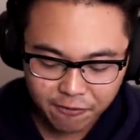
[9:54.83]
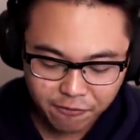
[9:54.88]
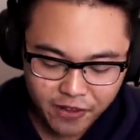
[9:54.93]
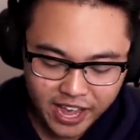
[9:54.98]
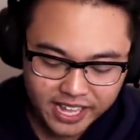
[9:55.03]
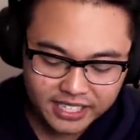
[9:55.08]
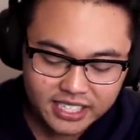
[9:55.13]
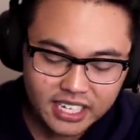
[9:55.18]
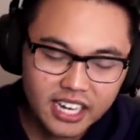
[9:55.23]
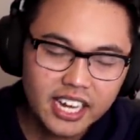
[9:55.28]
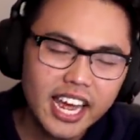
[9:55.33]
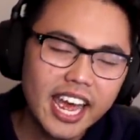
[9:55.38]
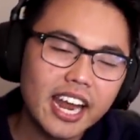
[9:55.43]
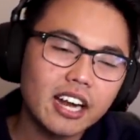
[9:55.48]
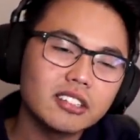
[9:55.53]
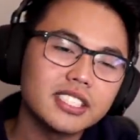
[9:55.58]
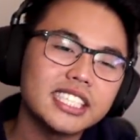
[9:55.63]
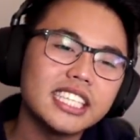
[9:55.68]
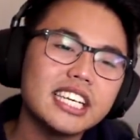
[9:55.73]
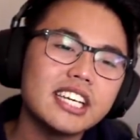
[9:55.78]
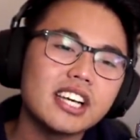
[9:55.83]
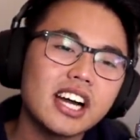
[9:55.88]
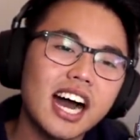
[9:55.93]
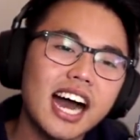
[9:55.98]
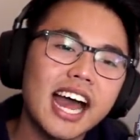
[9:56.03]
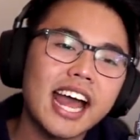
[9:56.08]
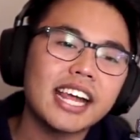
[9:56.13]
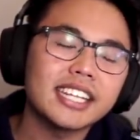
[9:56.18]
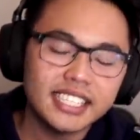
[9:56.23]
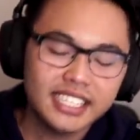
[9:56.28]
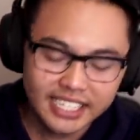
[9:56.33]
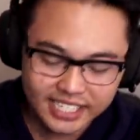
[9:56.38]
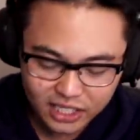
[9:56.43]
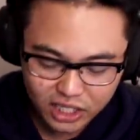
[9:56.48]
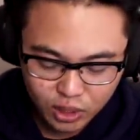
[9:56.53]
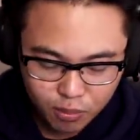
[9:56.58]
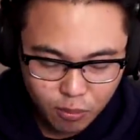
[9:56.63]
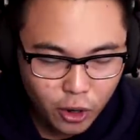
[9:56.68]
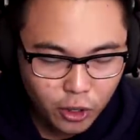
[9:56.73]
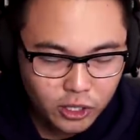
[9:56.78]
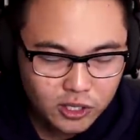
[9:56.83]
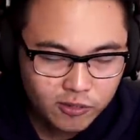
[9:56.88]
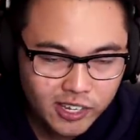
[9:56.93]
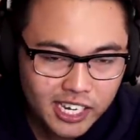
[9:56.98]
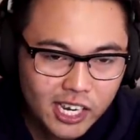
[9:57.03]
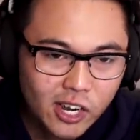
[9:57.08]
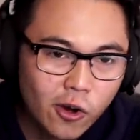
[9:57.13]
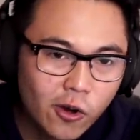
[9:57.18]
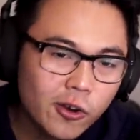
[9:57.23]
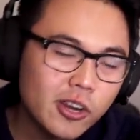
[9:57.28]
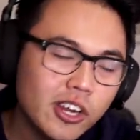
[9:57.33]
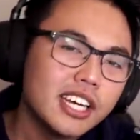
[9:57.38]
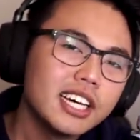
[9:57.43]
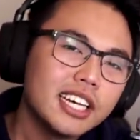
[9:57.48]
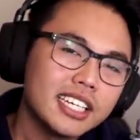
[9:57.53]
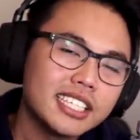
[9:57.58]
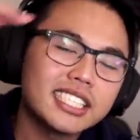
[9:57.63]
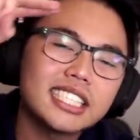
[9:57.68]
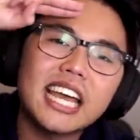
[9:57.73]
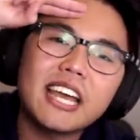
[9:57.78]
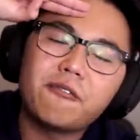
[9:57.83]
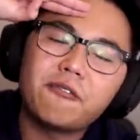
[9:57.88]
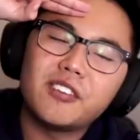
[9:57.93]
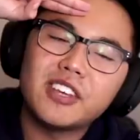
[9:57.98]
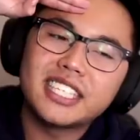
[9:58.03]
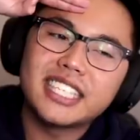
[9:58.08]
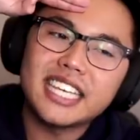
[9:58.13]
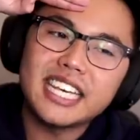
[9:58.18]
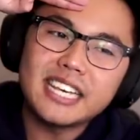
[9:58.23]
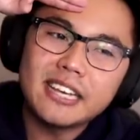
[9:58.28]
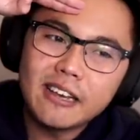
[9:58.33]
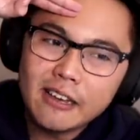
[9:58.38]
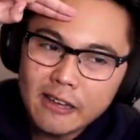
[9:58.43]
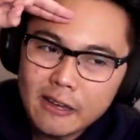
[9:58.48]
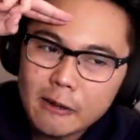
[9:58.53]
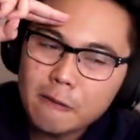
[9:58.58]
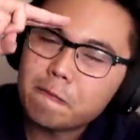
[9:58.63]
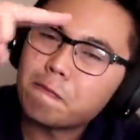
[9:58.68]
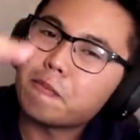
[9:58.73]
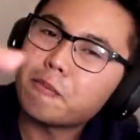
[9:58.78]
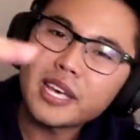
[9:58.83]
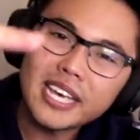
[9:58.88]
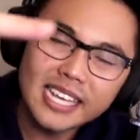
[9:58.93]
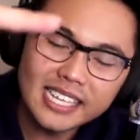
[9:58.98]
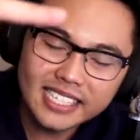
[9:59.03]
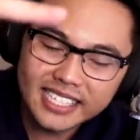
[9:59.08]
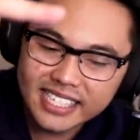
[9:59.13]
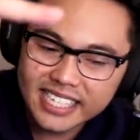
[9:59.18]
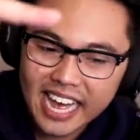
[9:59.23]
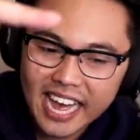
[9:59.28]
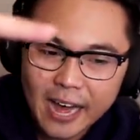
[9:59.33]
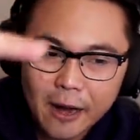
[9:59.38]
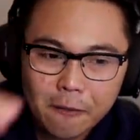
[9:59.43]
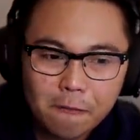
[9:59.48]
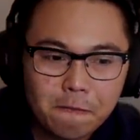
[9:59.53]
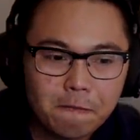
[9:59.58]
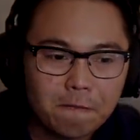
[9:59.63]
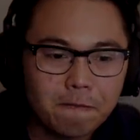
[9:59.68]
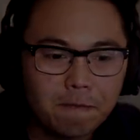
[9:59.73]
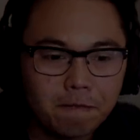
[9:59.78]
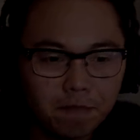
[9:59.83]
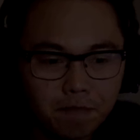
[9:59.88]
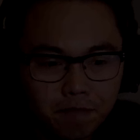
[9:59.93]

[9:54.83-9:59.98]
JPhanta, and I'll see you guys in tomorrow's video. Stay fizzy. Peace out.